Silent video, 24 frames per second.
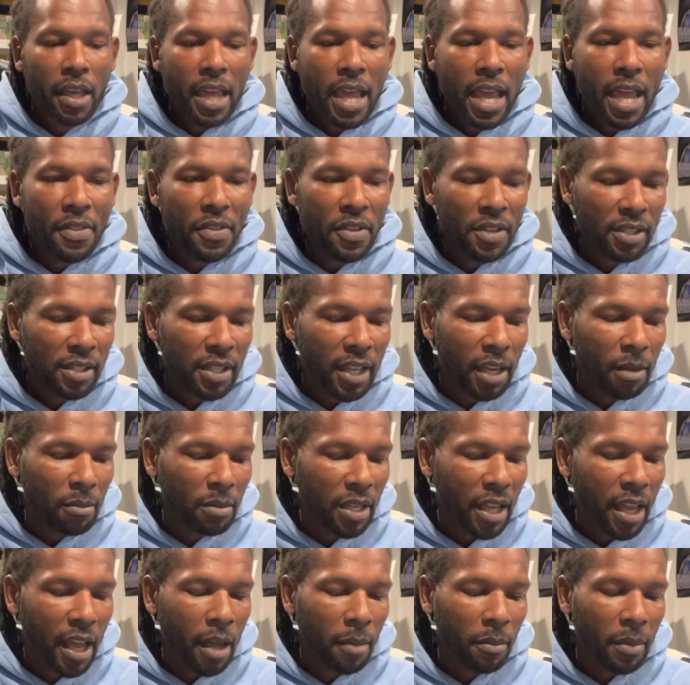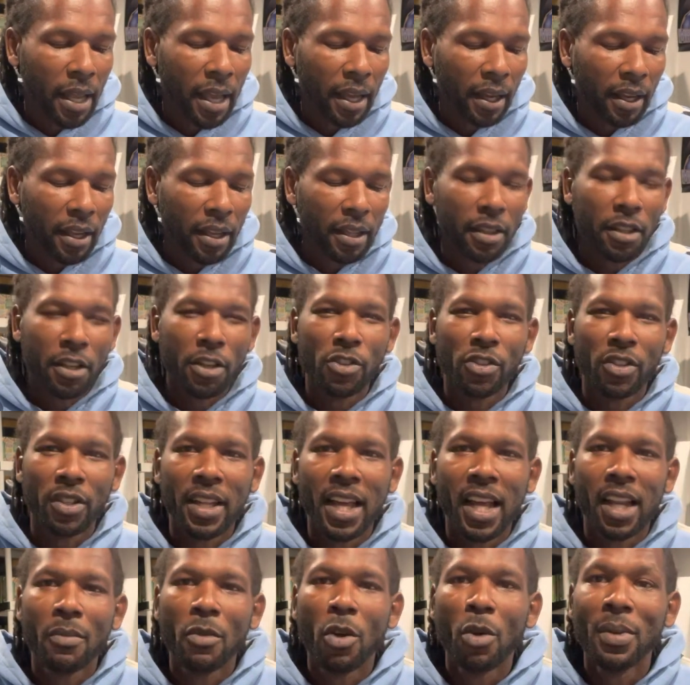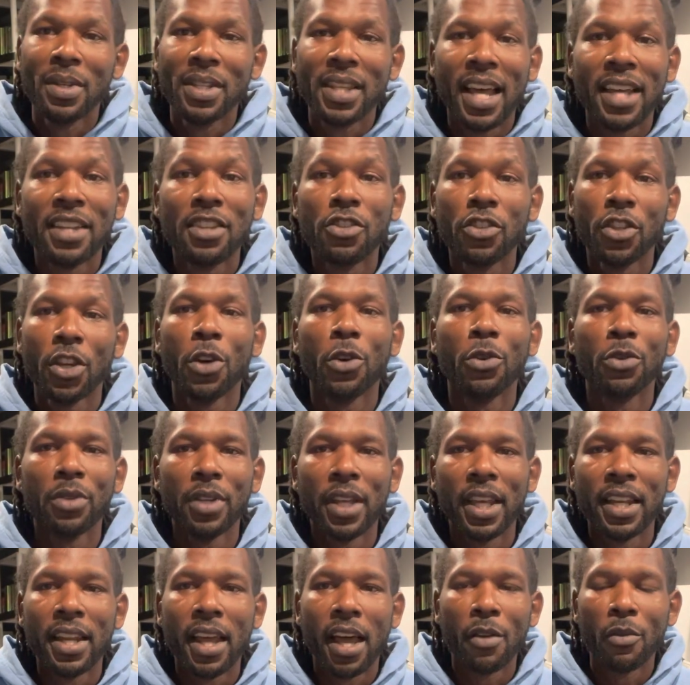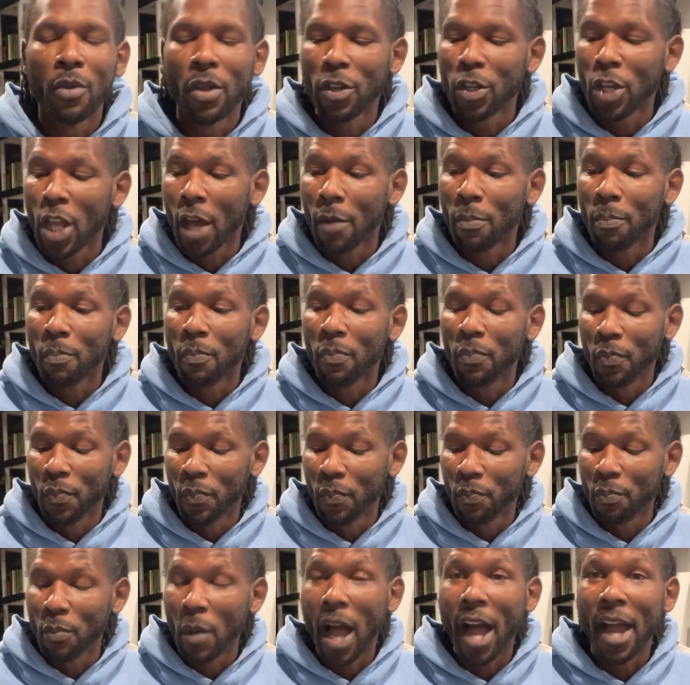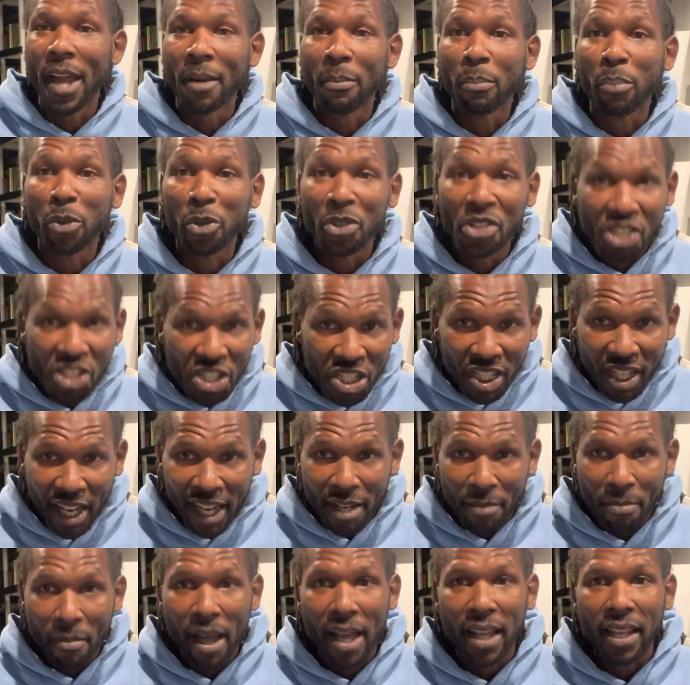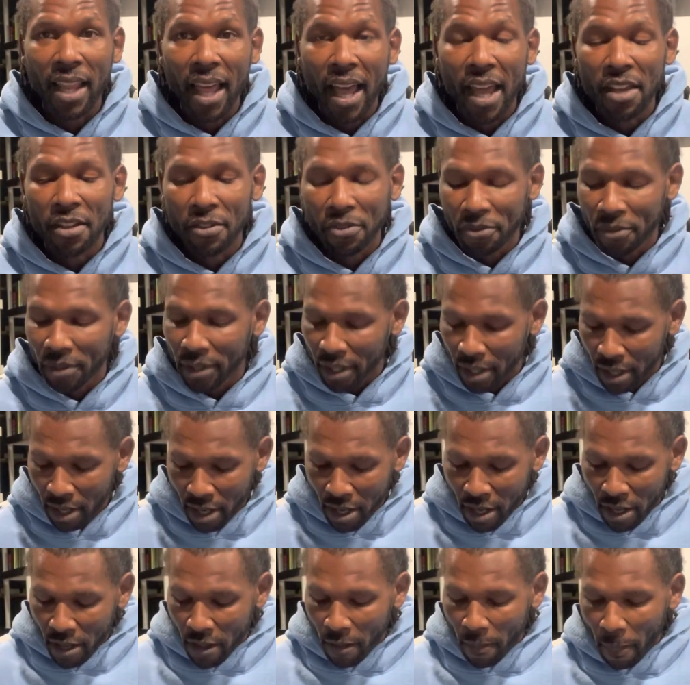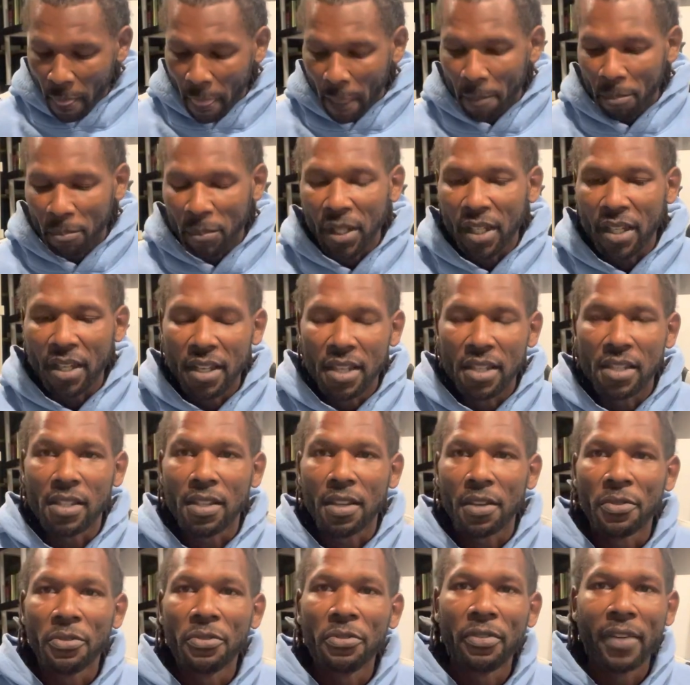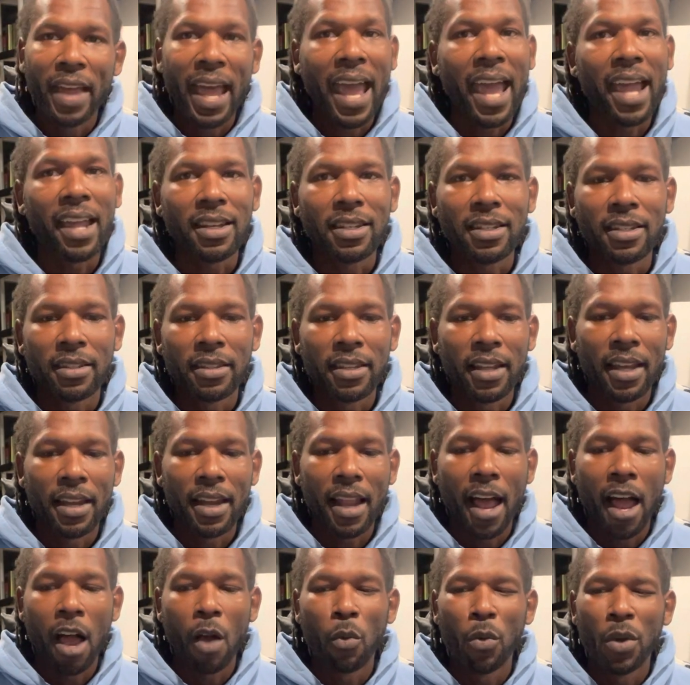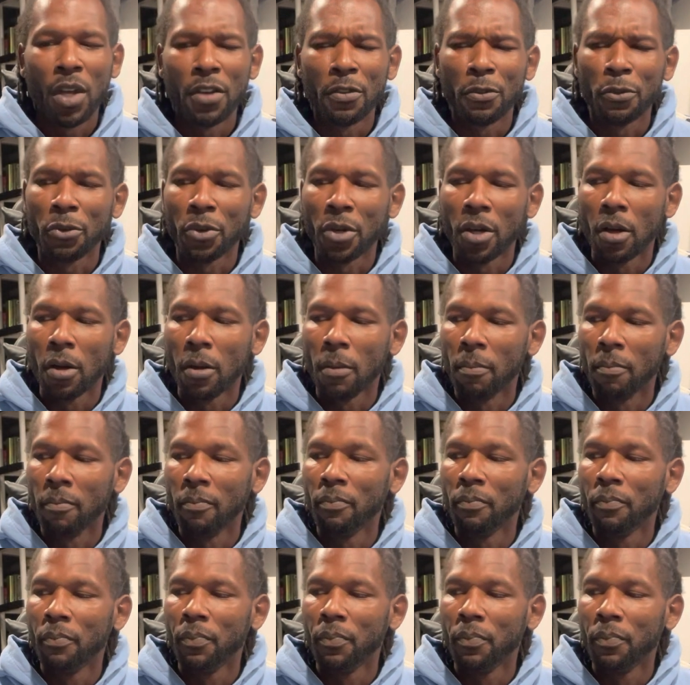at the same time, like, there's a lot of moments I don't, and I appreciate my life, because the fact that I went from